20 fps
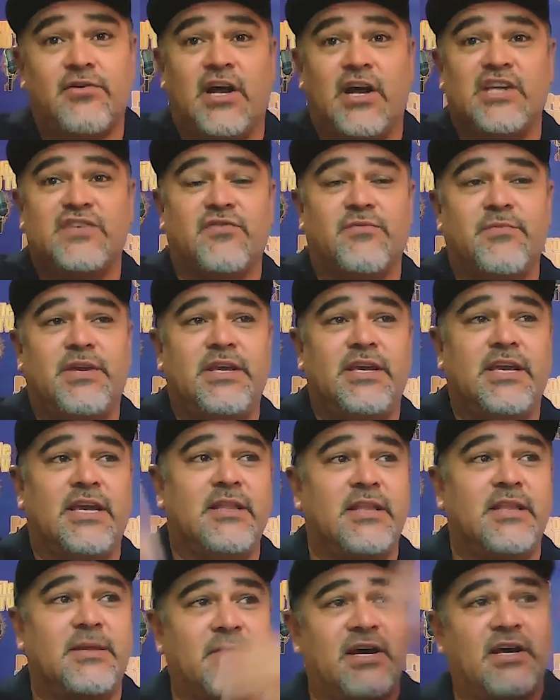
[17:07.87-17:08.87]
across from me,
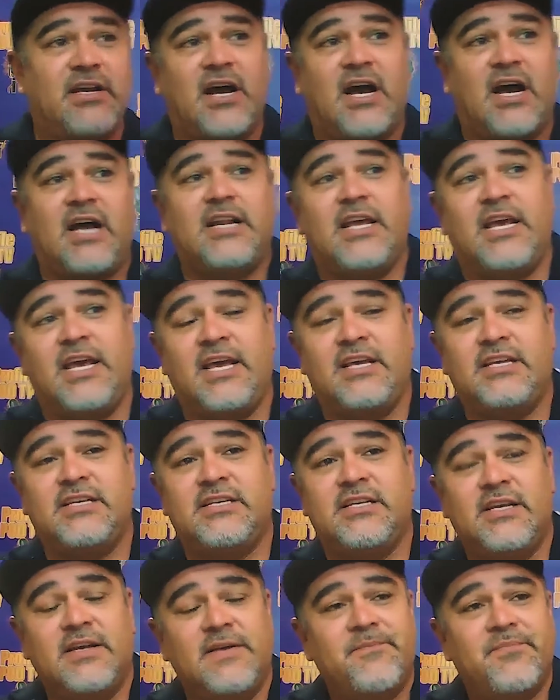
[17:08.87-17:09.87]
and then
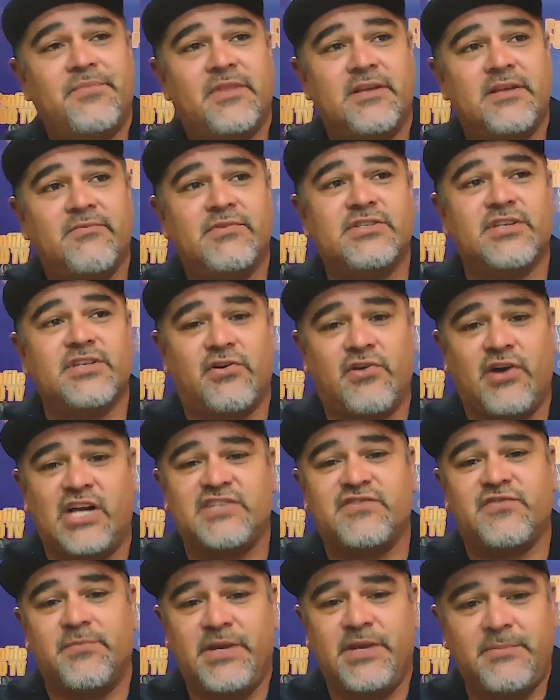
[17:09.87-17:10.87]
McConaughey was
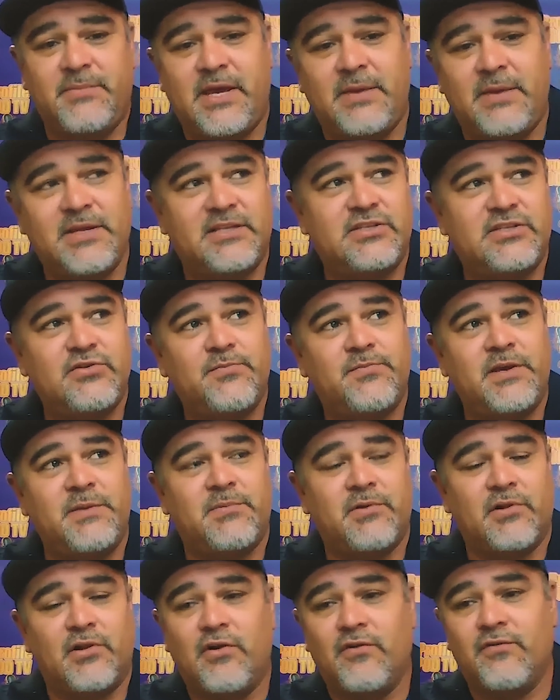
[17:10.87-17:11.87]
across from me, maybe two
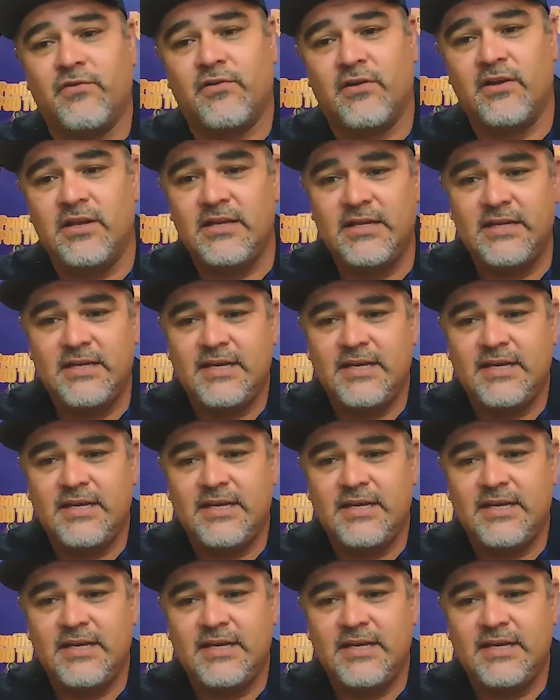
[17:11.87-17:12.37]
people over,